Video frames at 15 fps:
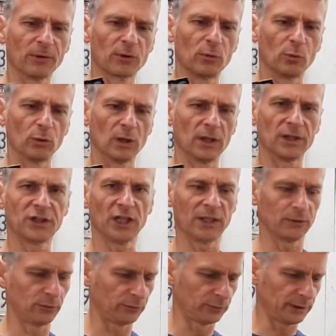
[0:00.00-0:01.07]
the Quarterlight
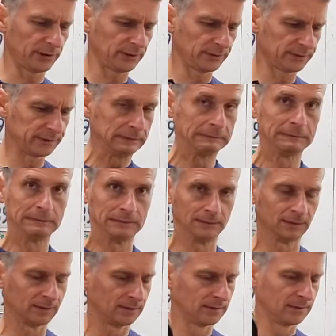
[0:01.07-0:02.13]
channel as well,
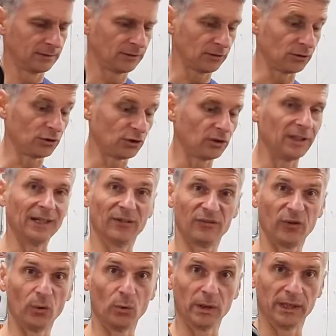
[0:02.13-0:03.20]
so it should now
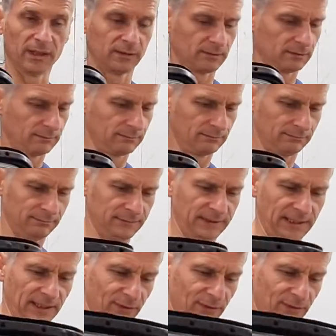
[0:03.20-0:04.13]
fall in. Yeah,